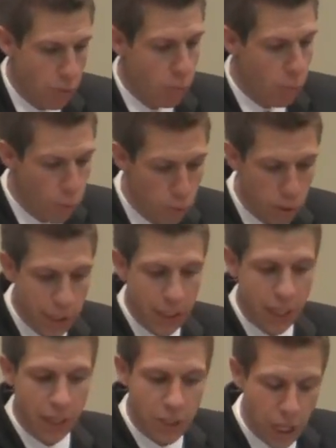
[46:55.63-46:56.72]
unruly,
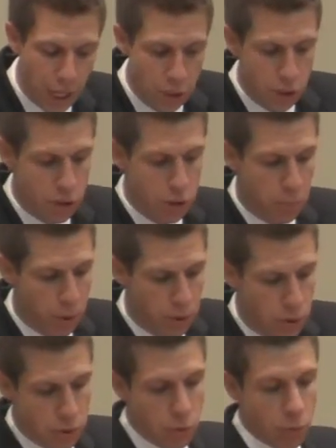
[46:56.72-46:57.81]
contentious
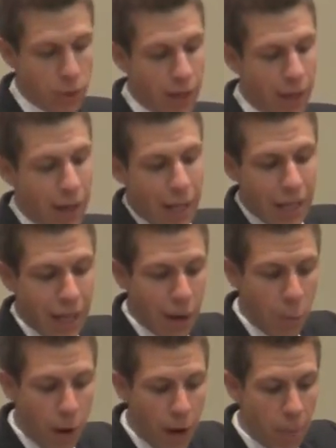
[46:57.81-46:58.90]
persons who, let, led
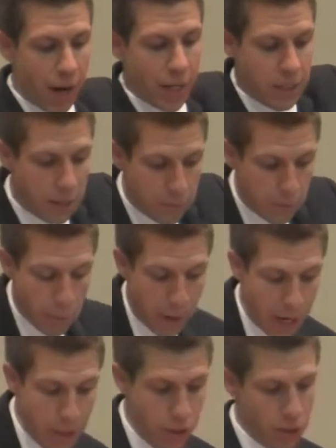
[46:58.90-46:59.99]
away by sinful
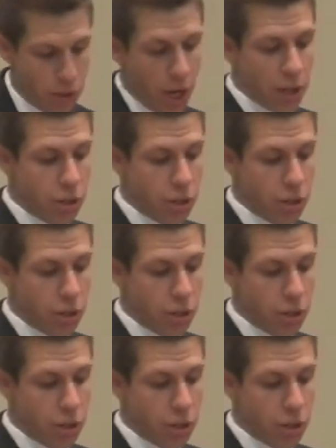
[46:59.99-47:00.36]
passions,